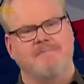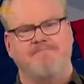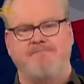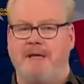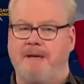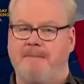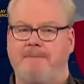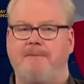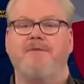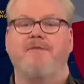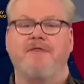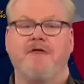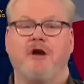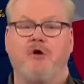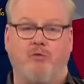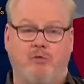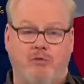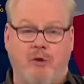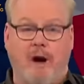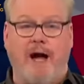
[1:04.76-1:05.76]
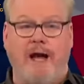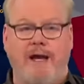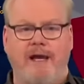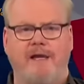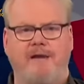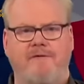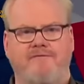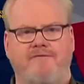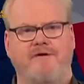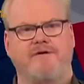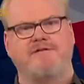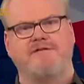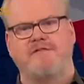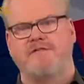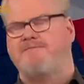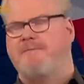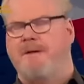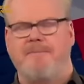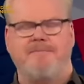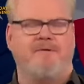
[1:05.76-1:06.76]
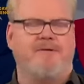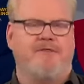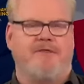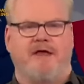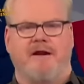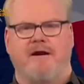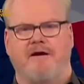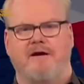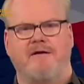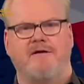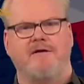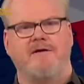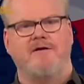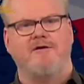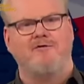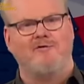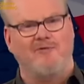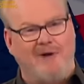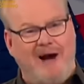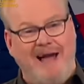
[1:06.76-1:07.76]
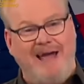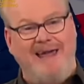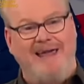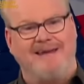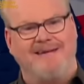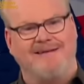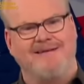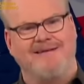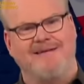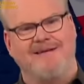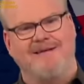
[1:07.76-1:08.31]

People that are right versus people that are right.